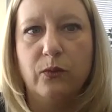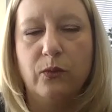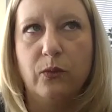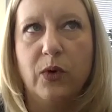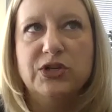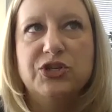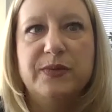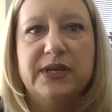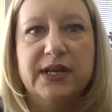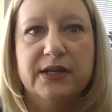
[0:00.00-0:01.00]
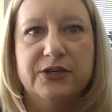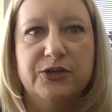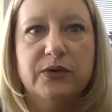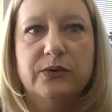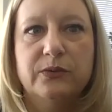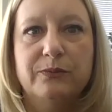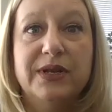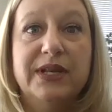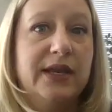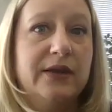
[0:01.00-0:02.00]
What should be done to
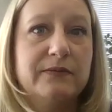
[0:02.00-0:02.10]
mitigate